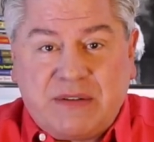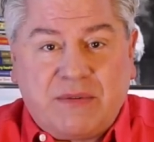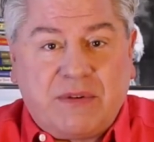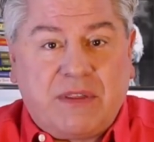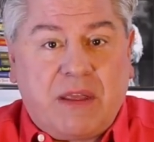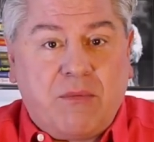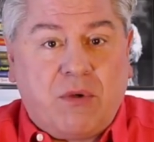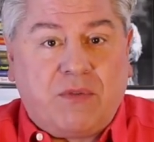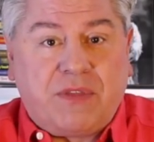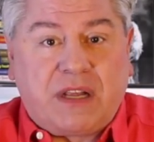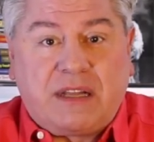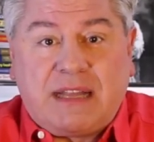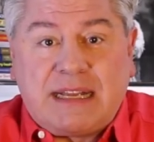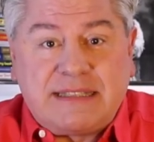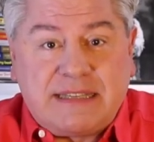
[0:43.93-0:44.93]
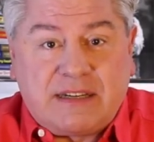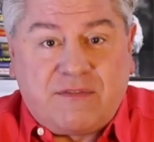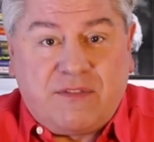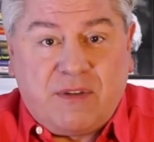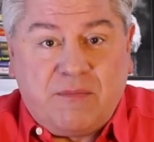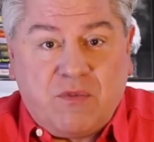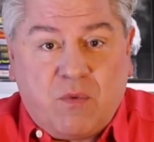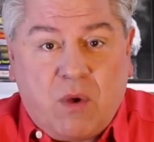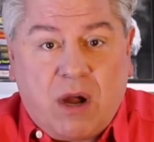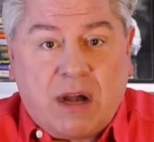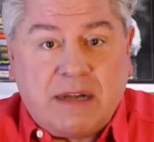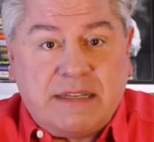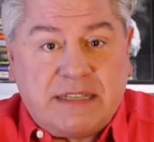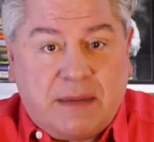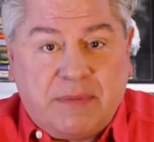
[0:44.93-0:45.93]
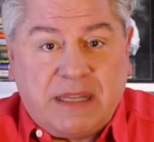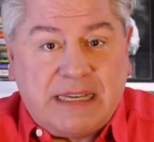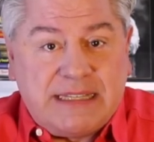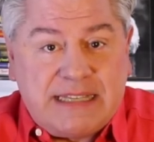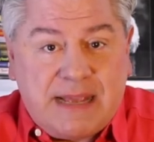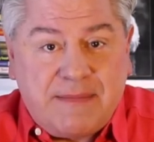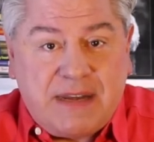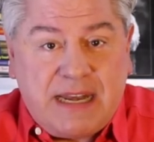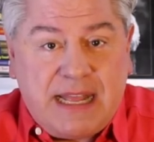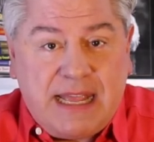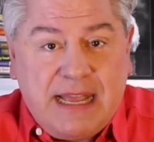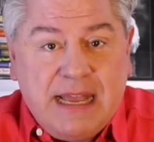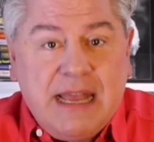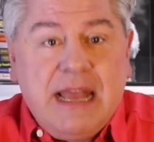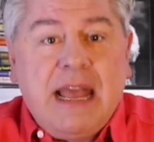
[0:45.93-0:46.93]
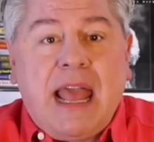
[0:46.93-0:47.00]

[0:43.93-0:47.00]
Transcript: They wrote the classic film noir, Double Indemnity,